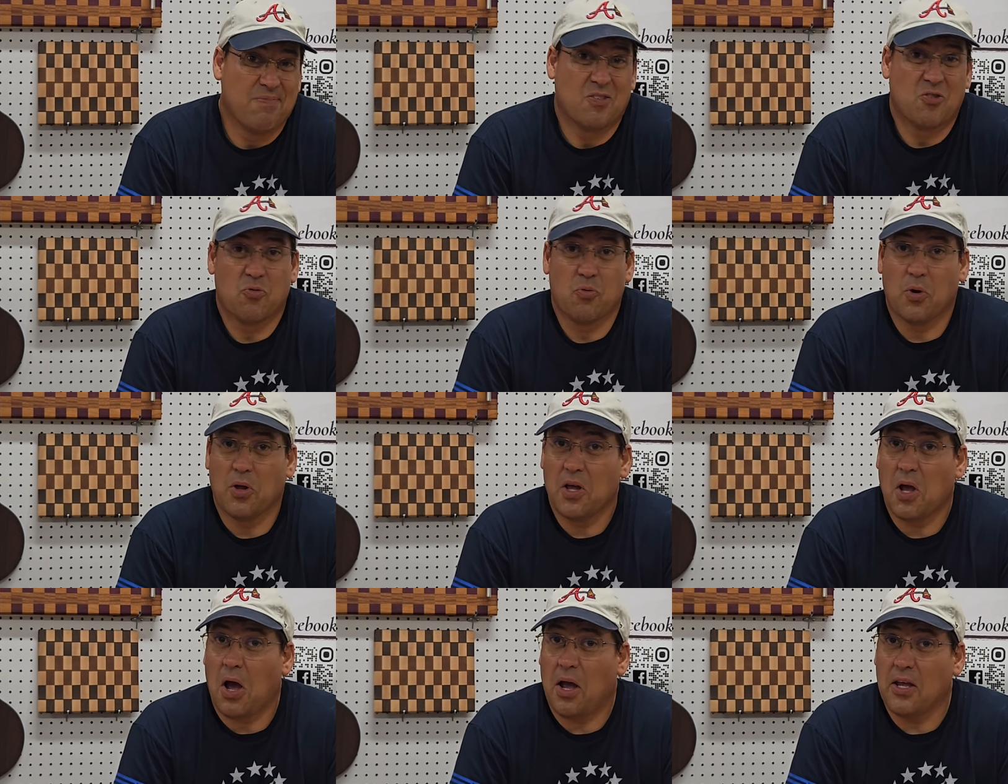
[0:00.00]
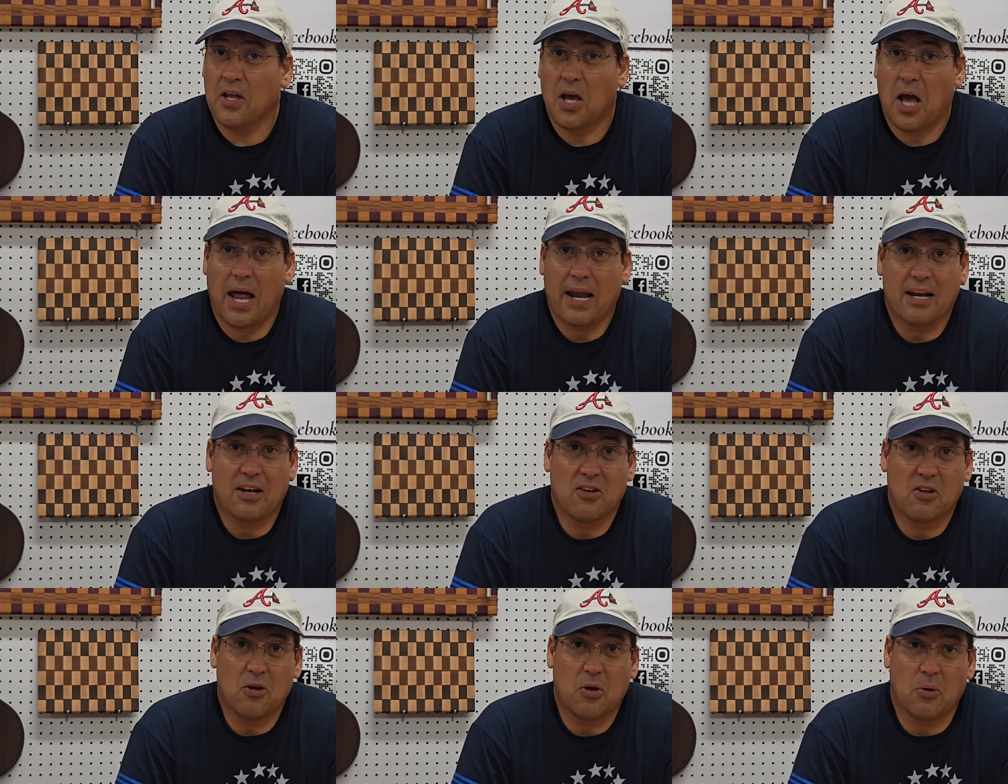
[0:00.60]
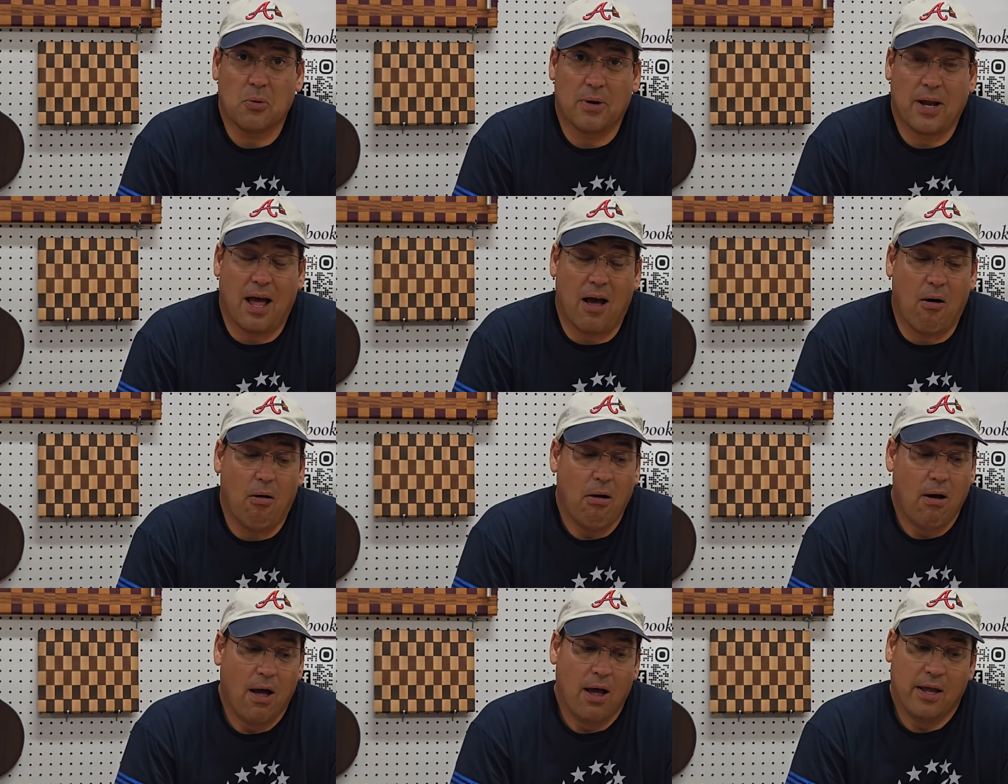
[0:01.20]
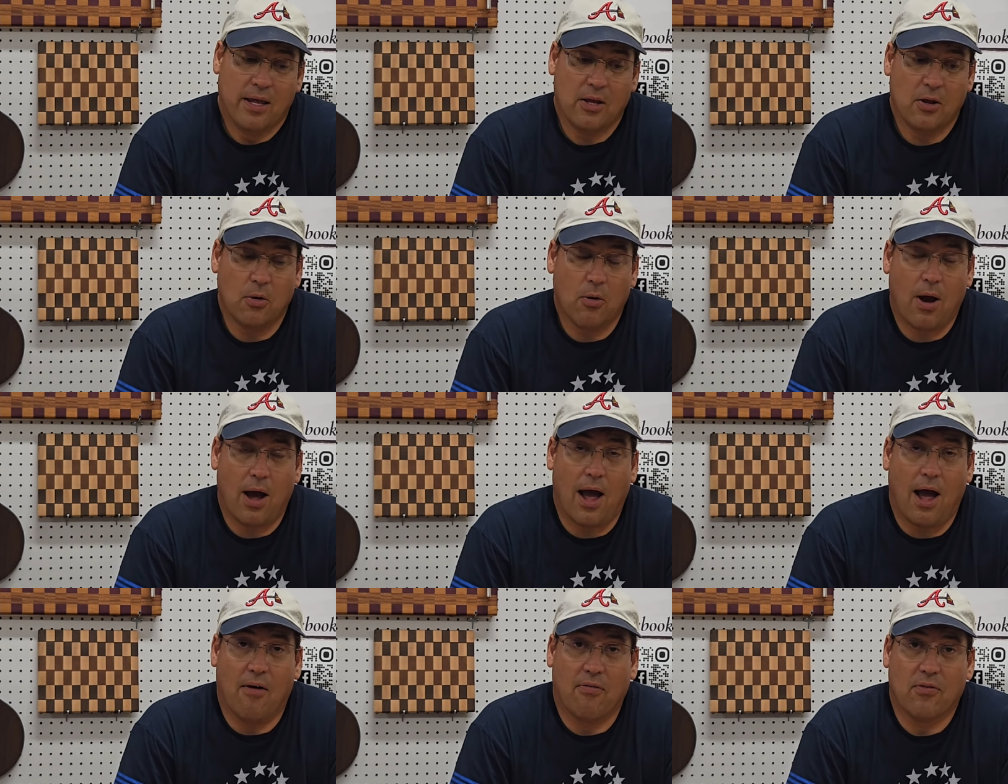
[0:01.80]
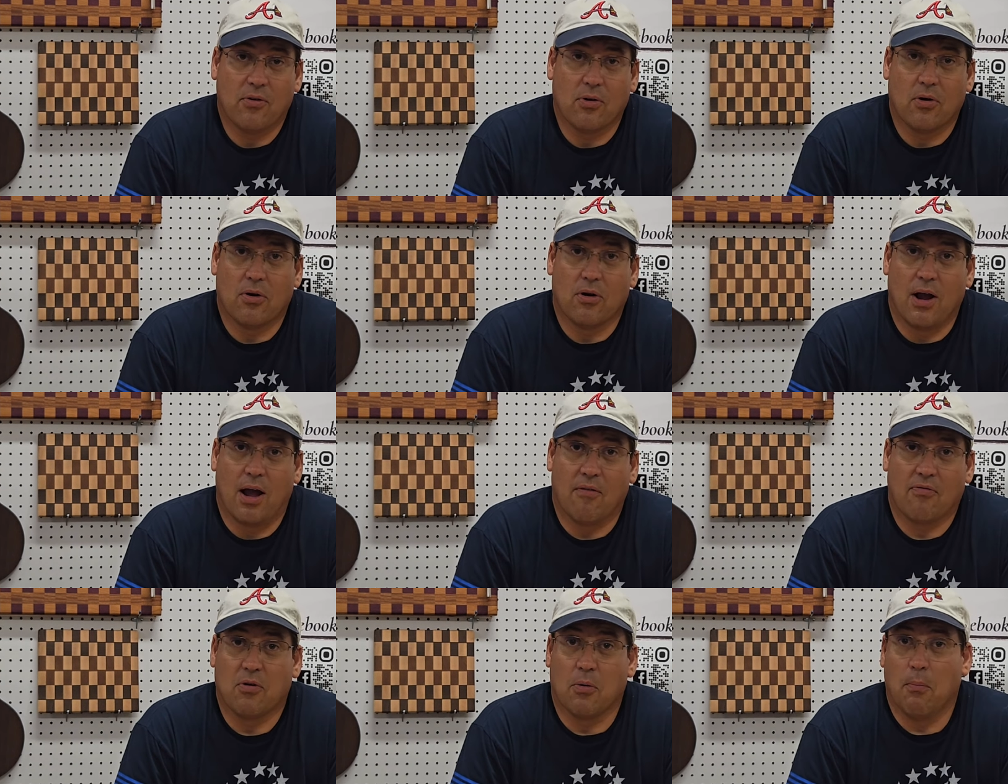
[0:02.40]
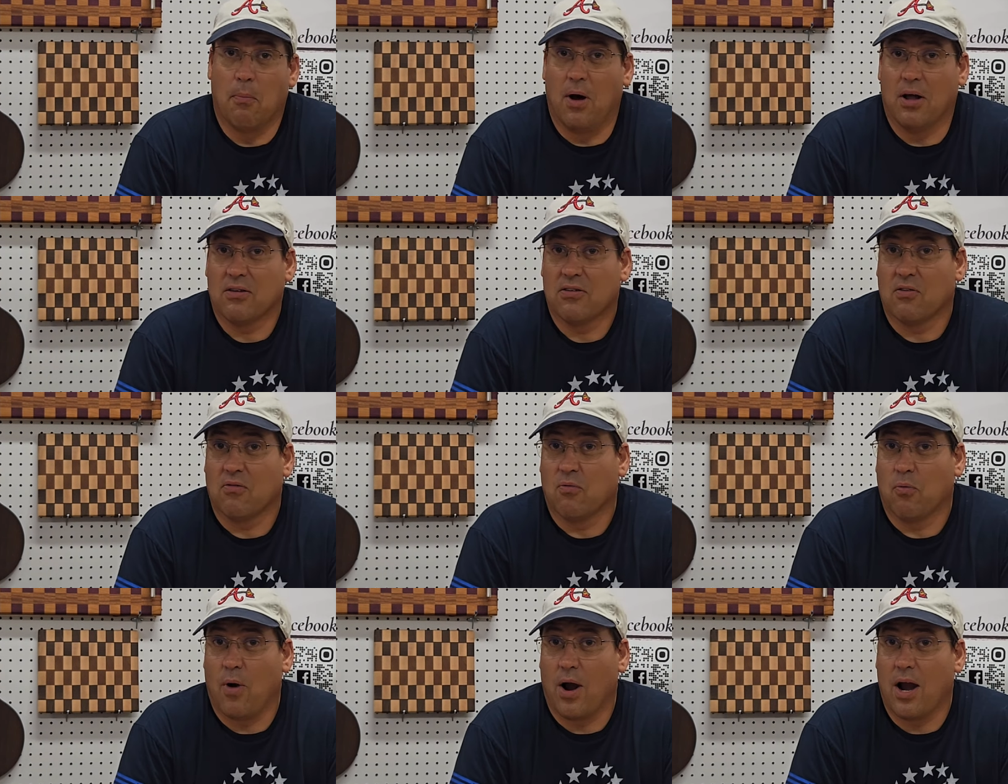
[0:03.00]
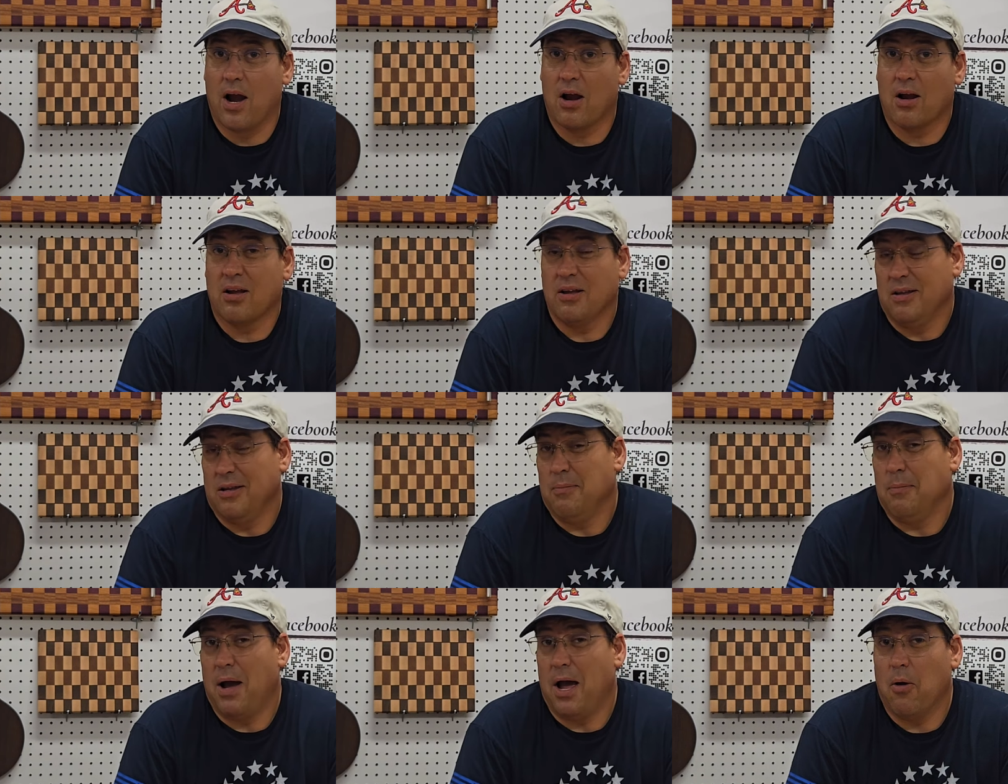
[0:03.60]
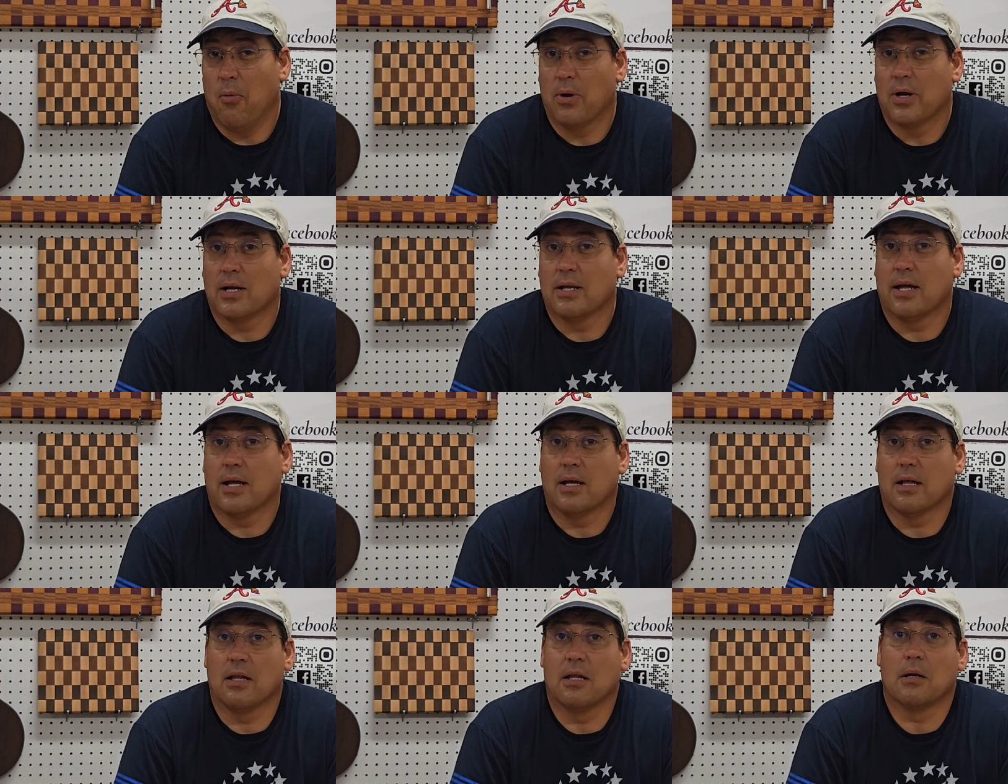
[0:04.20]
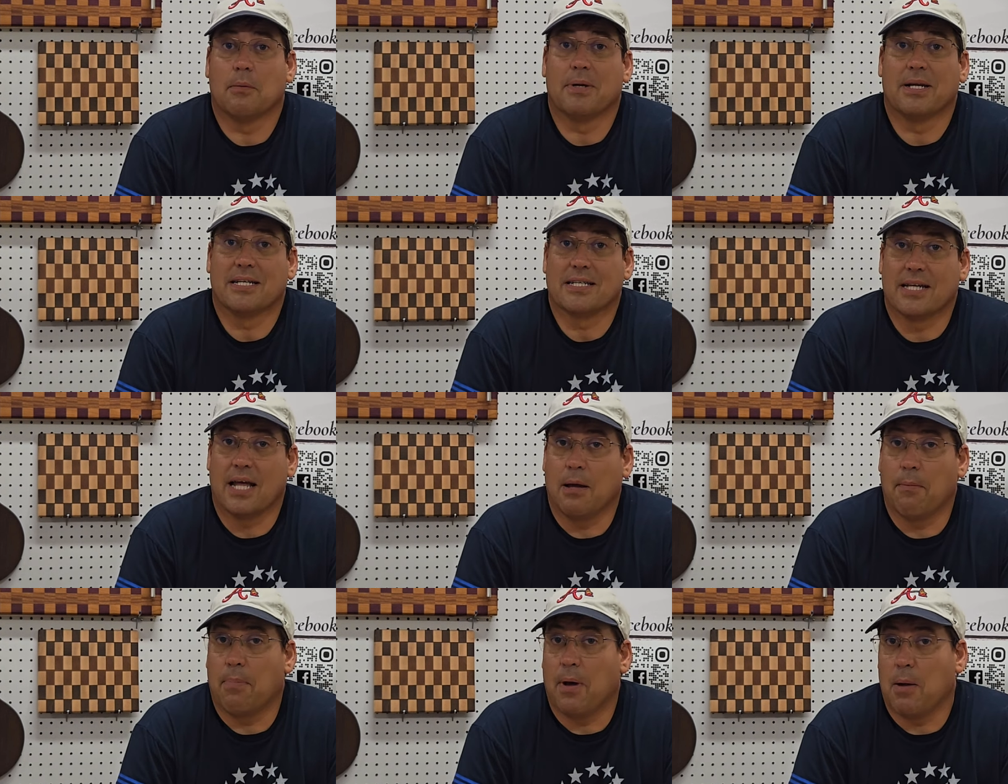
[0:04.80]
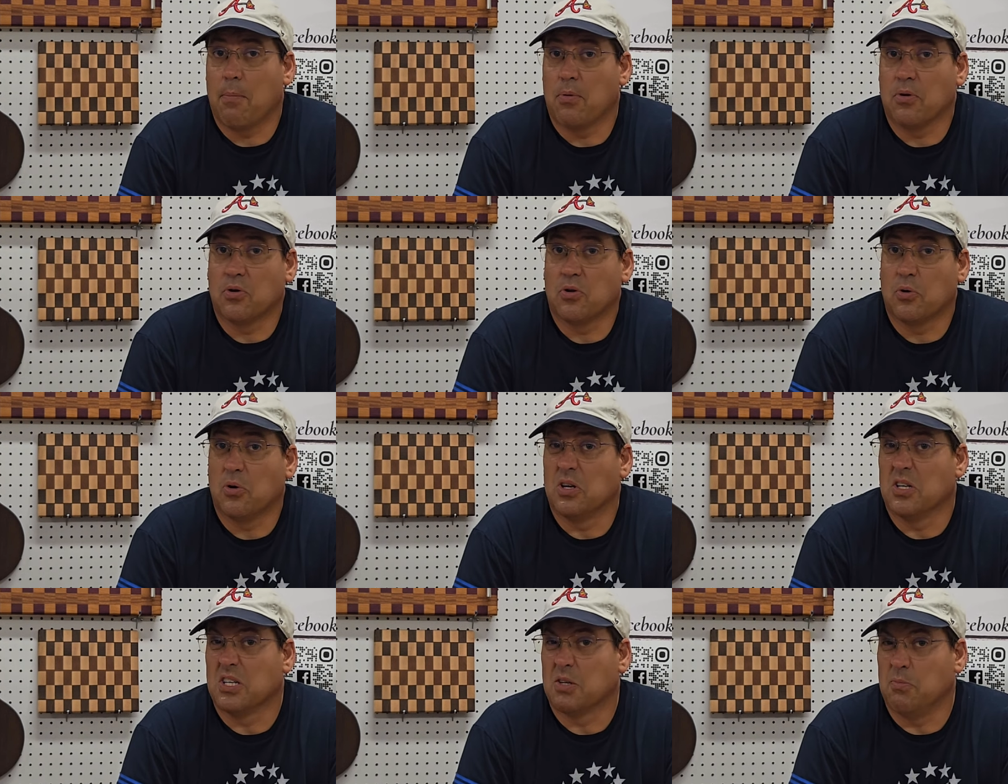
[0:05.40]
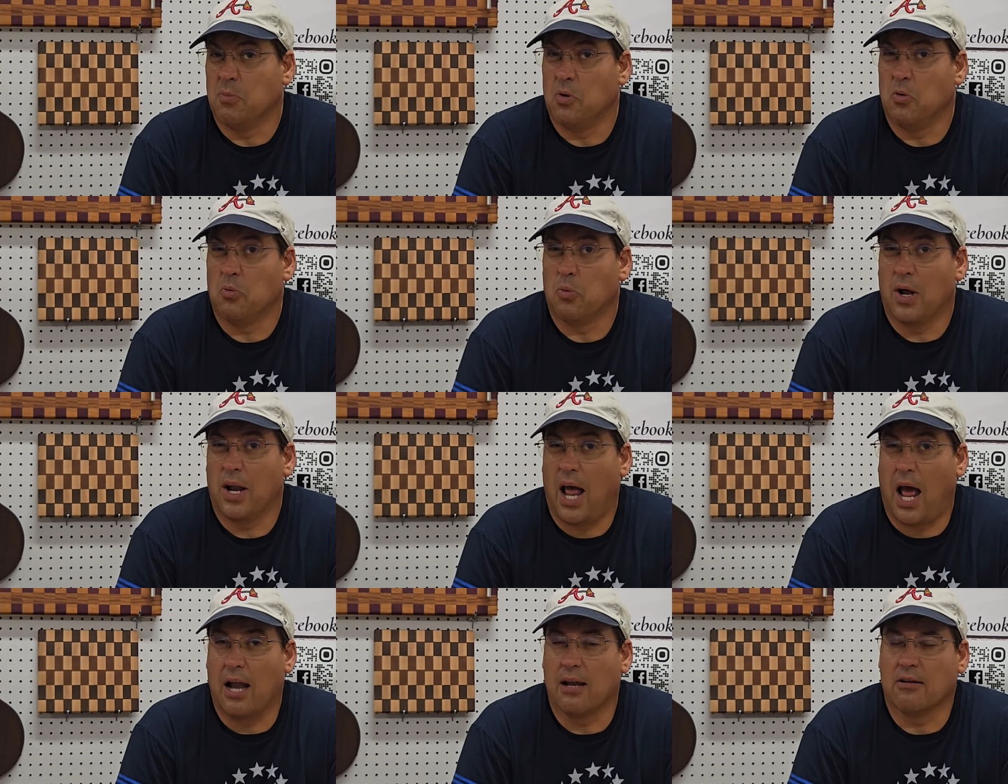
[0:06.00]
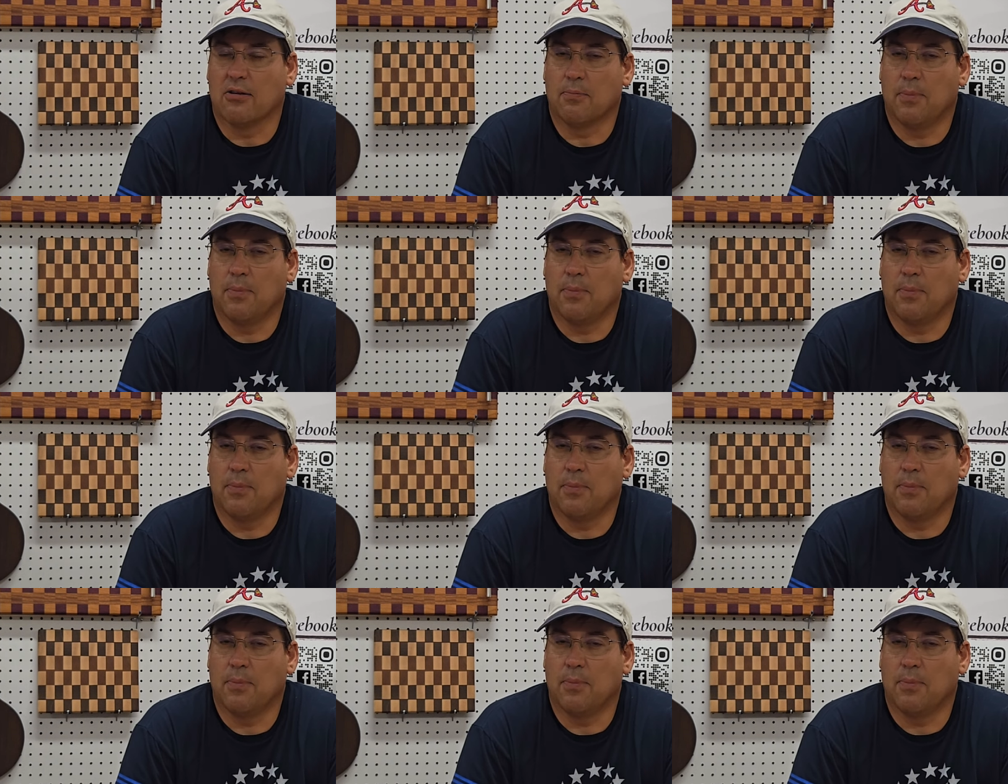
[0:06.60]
It's really all you got to do. Now, you know, after months of wear, you might want to take a little bit of sandpaper to it and smooth one out,